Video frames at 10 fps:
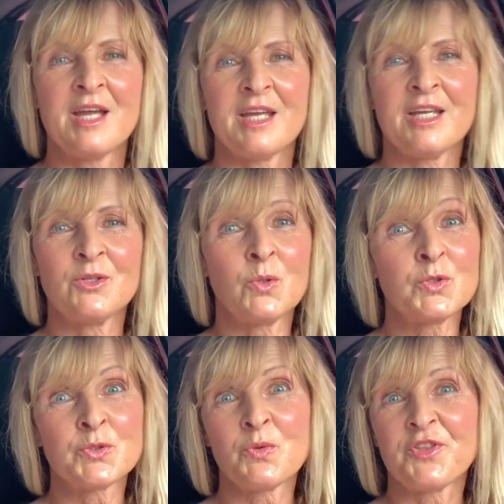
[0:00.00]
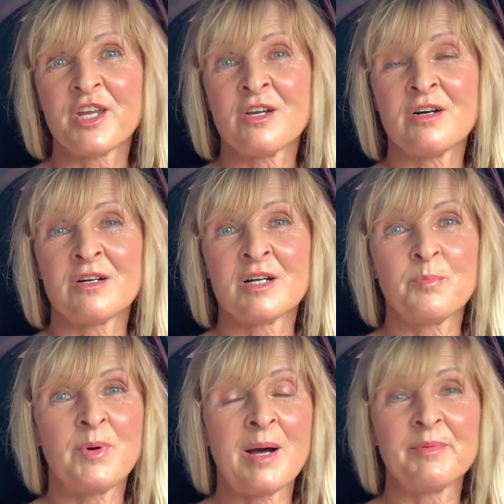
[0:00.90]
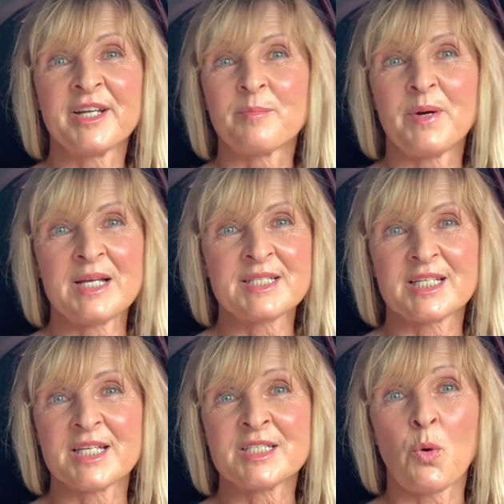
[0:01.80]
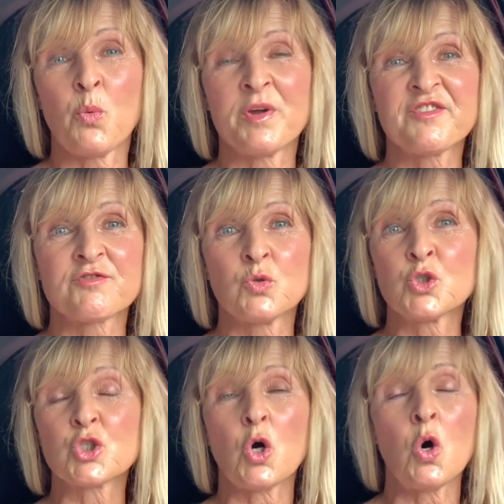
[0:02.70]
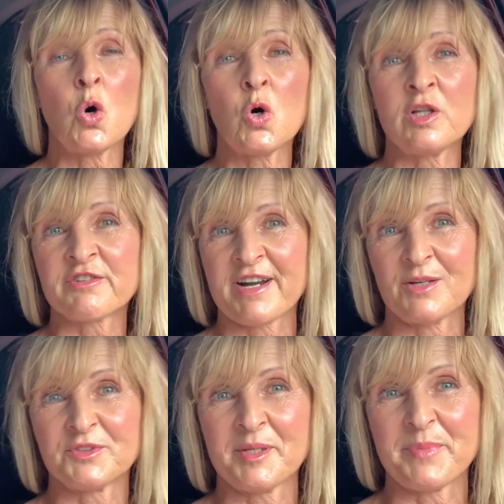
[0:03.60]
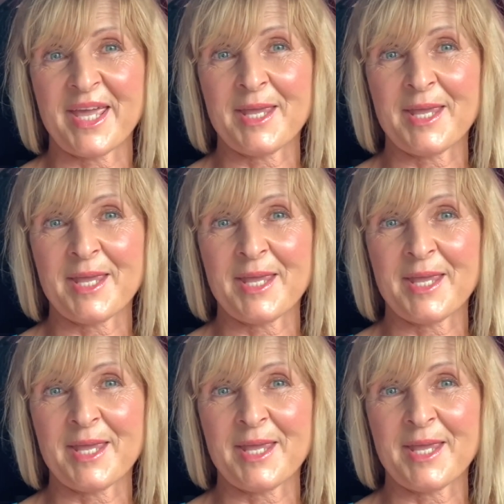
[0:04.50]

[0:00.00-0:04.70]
And also, there are public buses with routes all around the bay.